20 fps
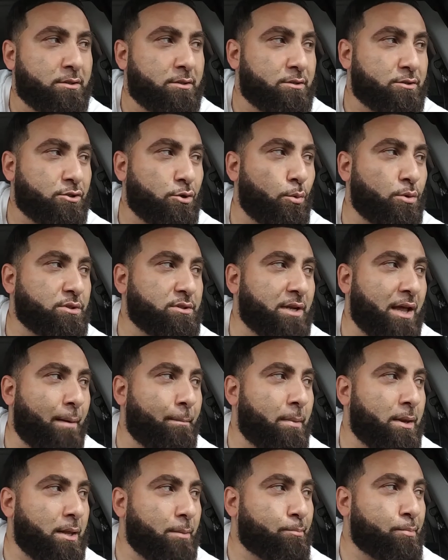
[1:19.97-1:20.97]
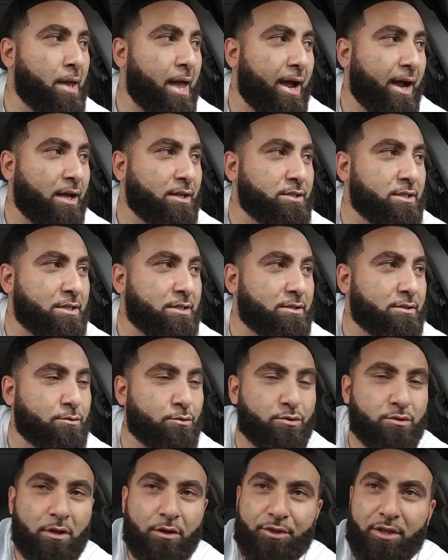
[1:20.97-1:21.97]
So it wasn't that many packages.
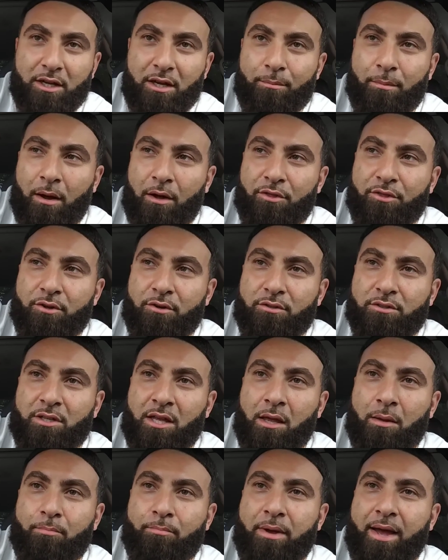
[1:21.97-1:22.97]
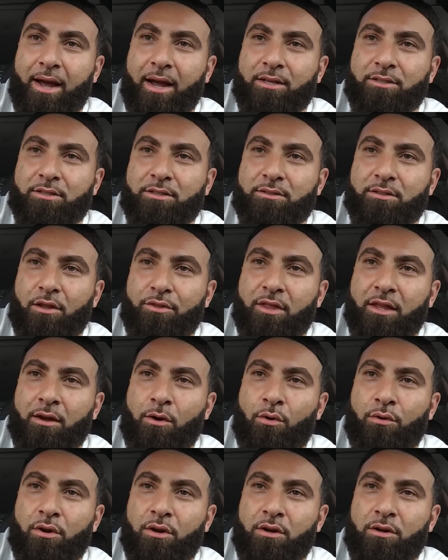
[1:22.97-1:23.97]
It was, I think, about 13 packages, I
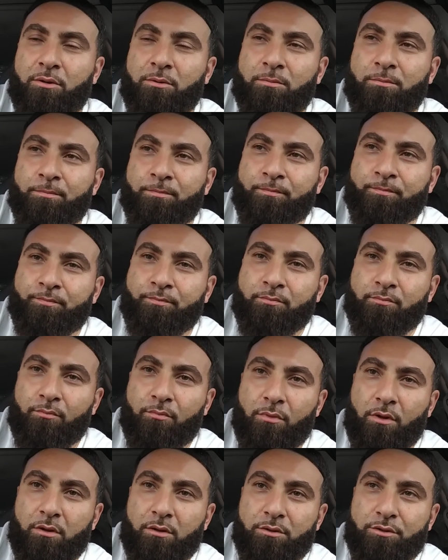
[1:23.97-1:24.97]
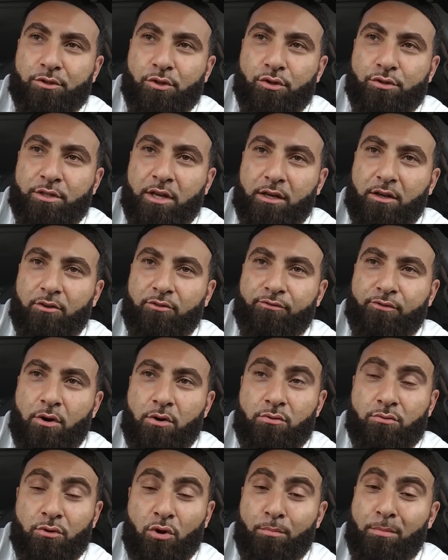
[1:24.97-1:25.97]
think, on there. So you take your
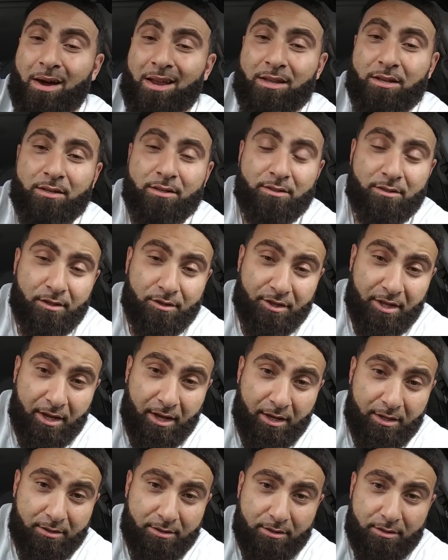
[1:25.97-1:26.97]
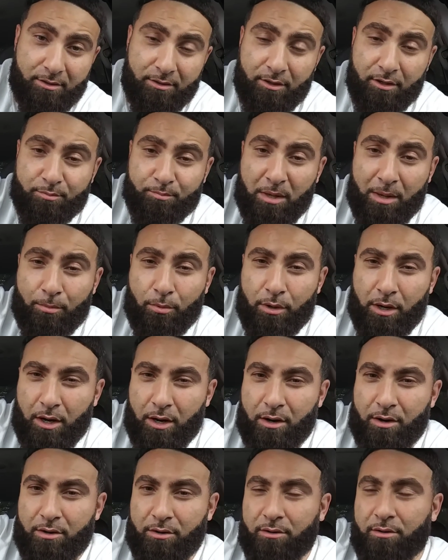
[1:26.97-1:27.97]
phone. The thing is, there's people
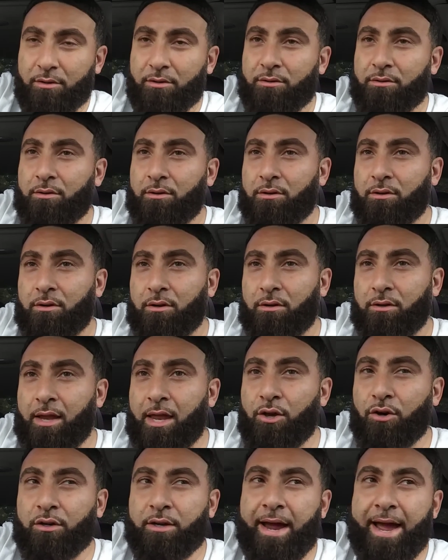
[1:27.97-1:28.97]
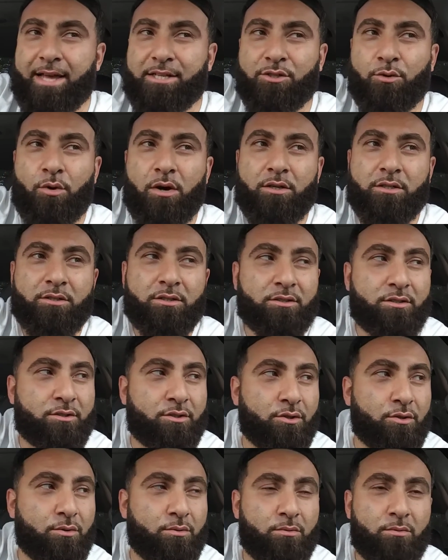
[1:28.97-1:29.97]
there that you could ask questions
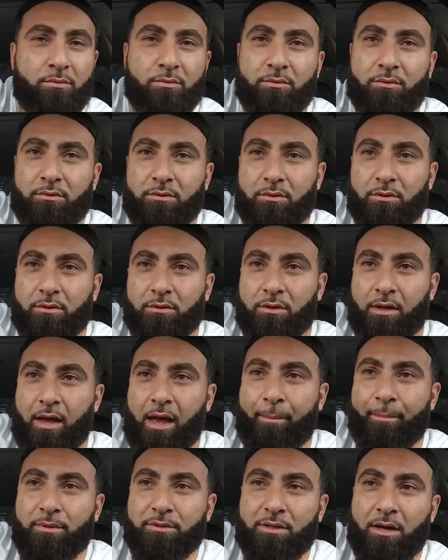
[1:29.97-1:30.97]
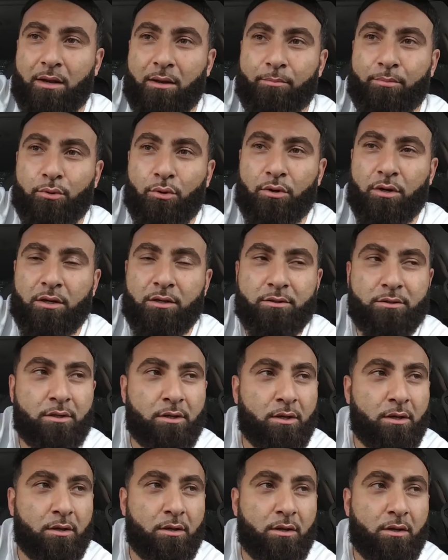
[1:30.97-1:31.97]
to. The Amazon employees.
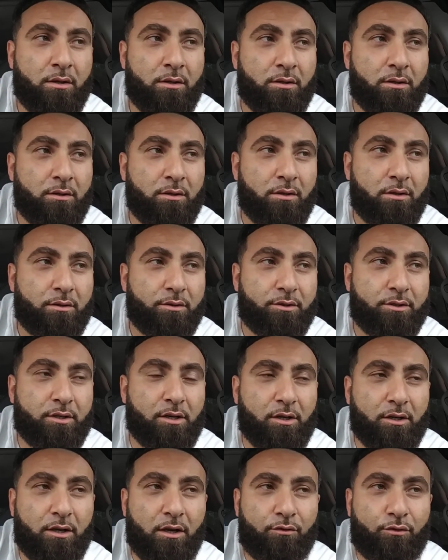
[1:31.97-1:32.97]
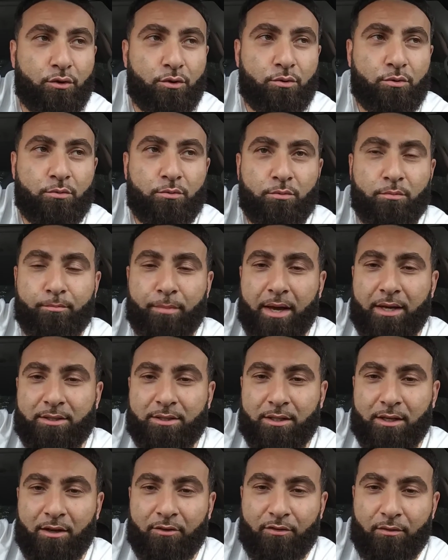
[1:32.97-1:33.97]
They'll give you
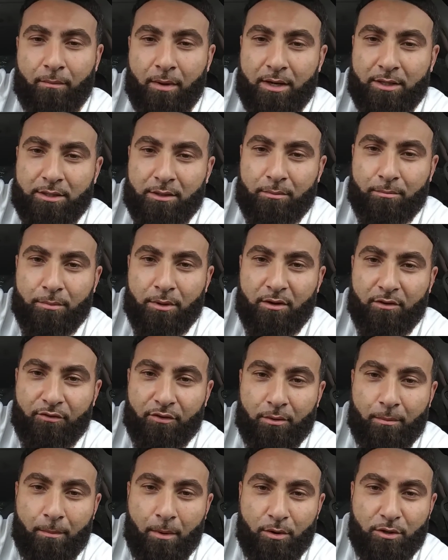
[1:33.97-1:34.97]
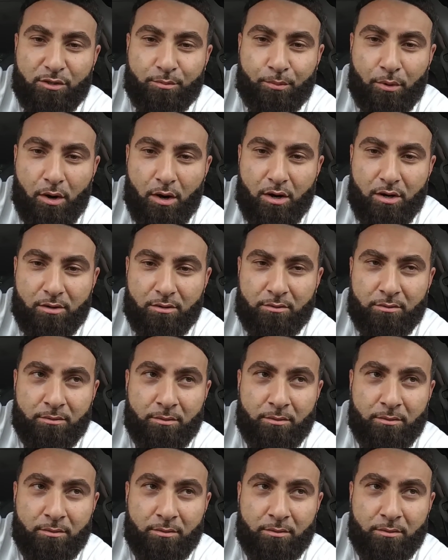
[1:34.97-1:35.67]
basic information, but for the most part,